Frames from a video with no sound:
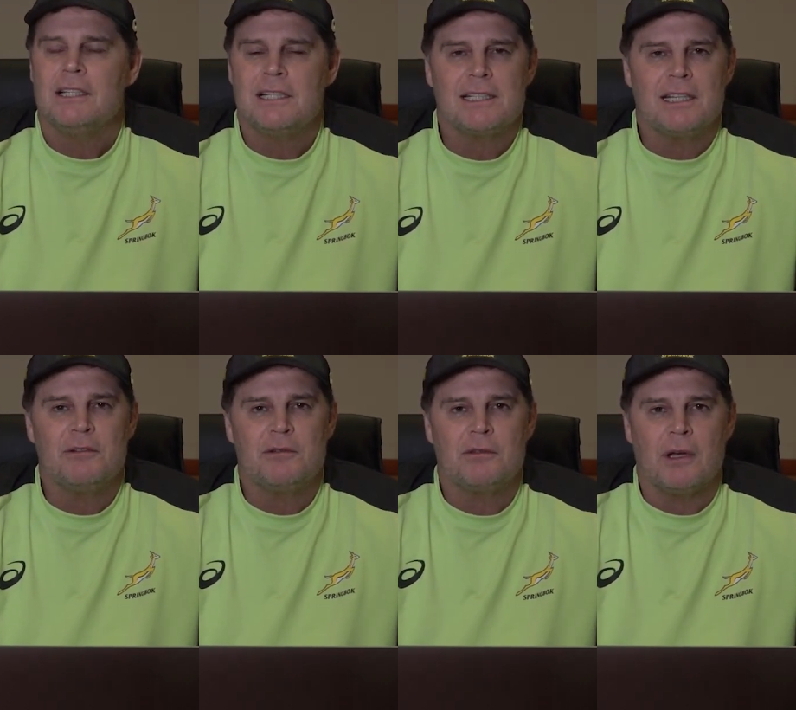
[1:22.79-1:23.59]
just
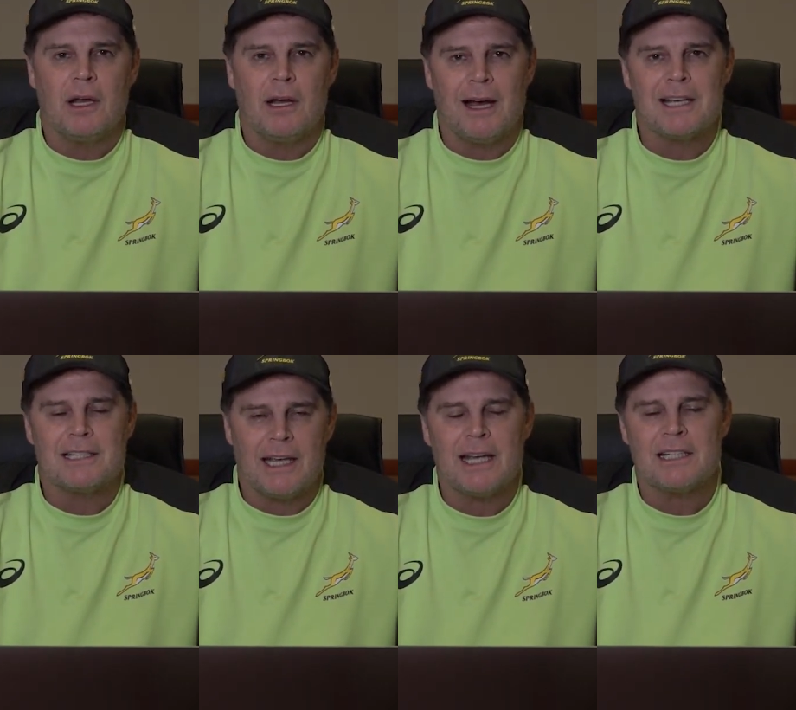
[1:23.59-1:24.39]
give
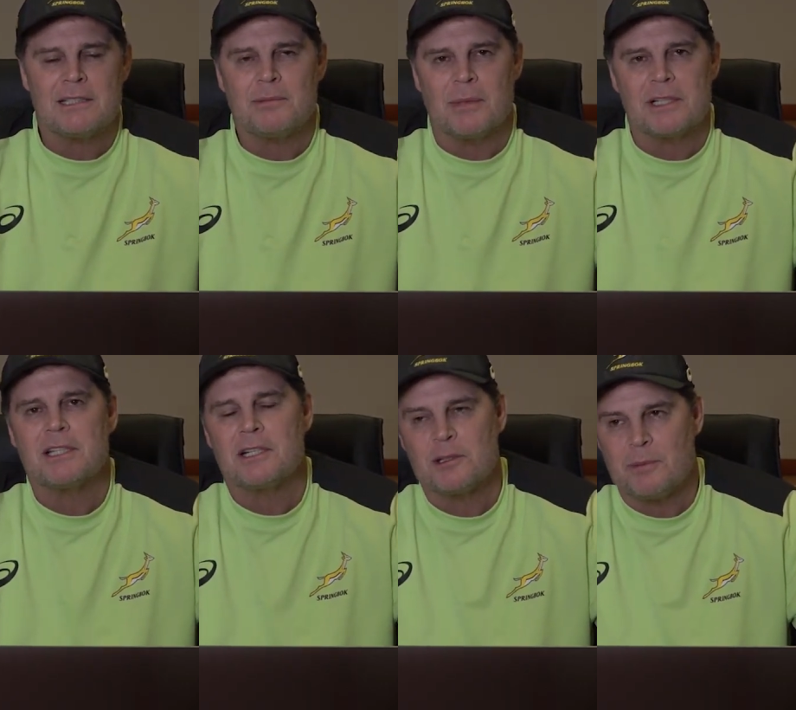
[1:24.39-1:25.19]
us as
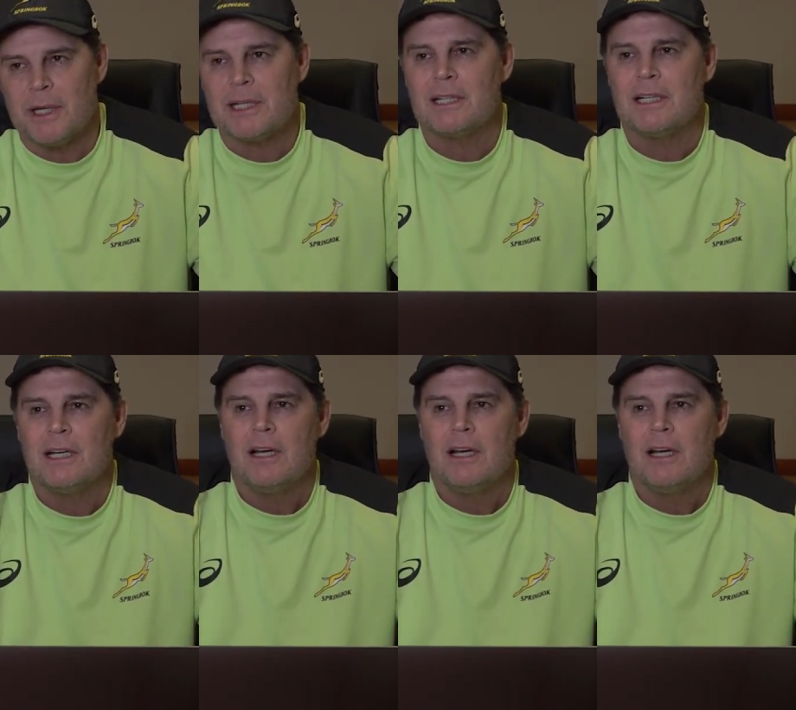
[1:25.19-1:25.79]
much respect